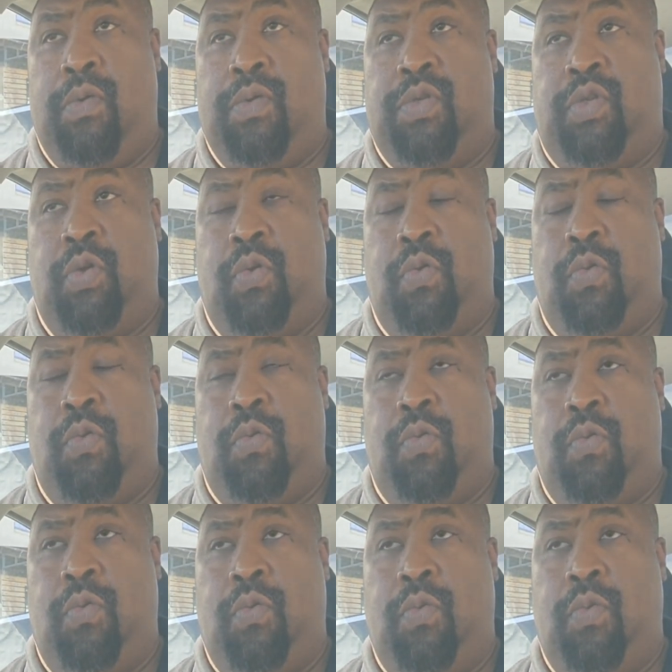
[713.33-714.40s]
to, you
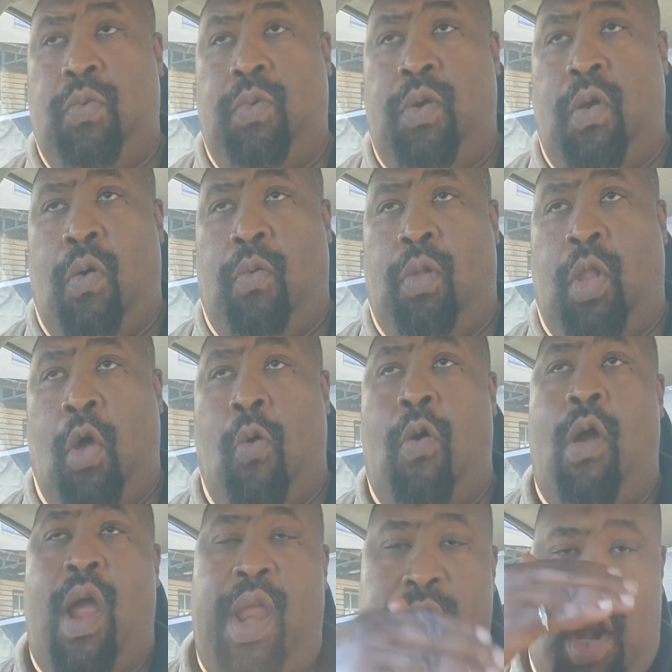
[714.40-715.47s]
know,
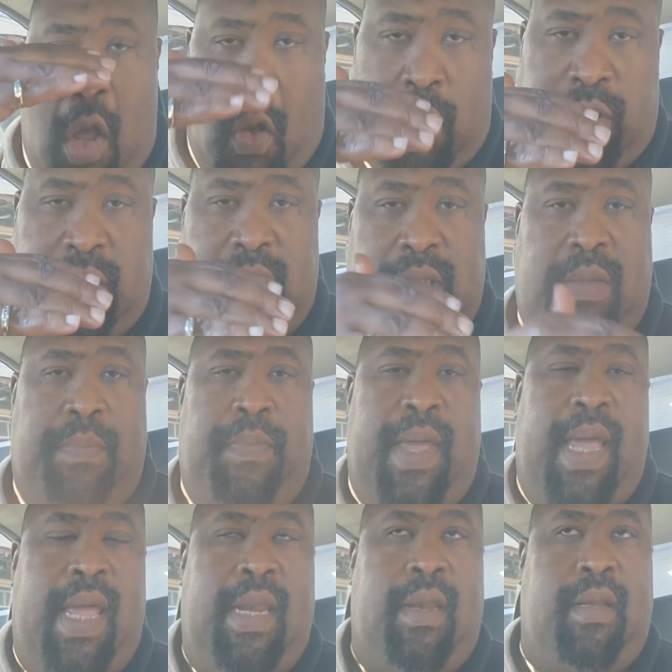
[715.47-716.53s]
lower our noses a
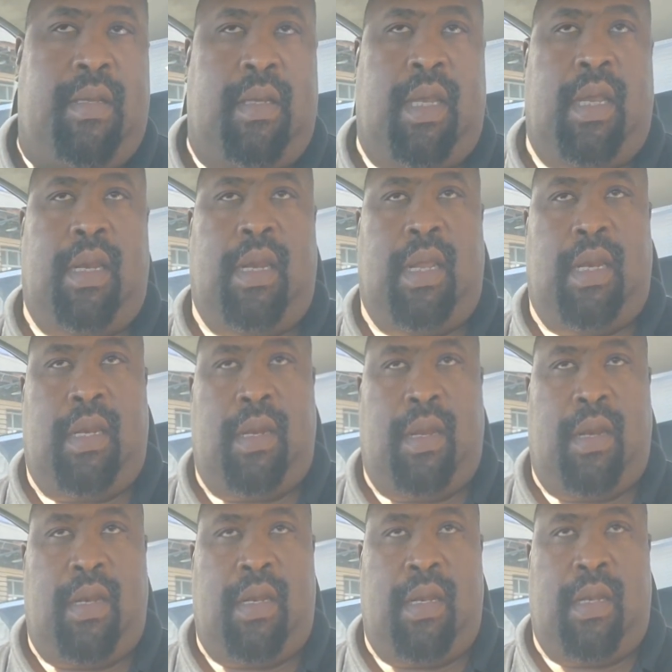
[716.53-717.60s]
bit and, and, and,
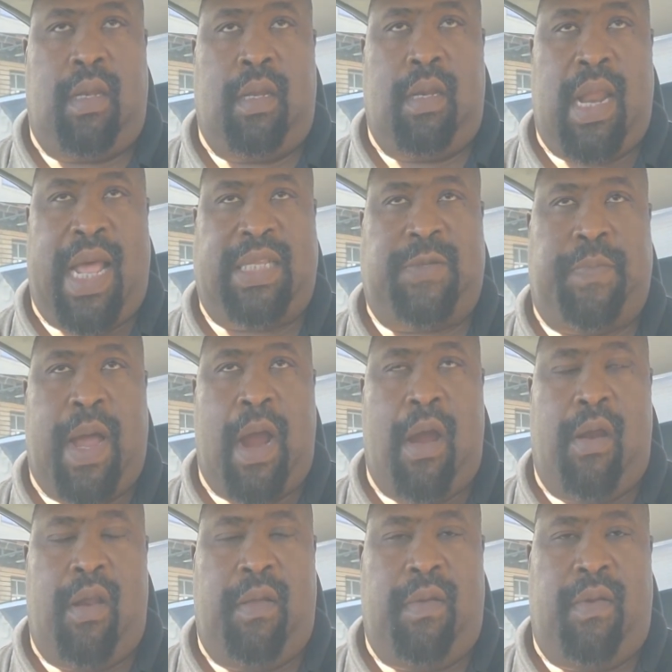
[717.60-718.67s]
and not
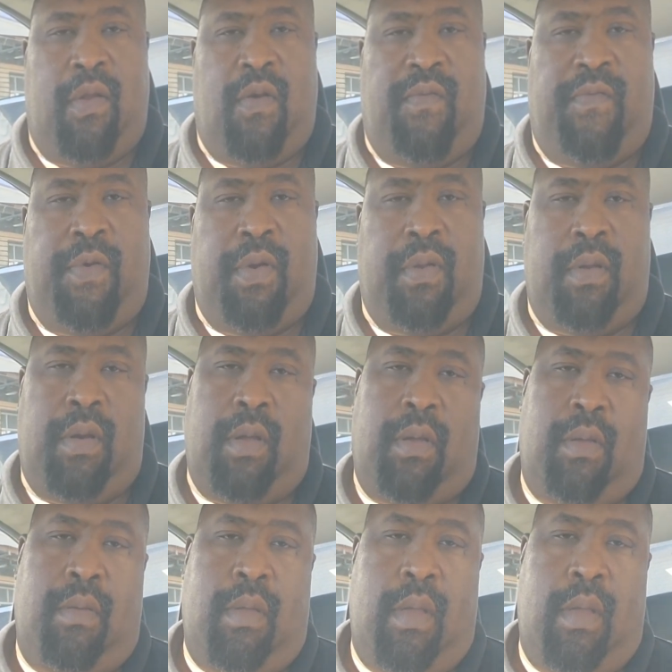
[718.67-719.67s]
aspire to, you know, for, you know,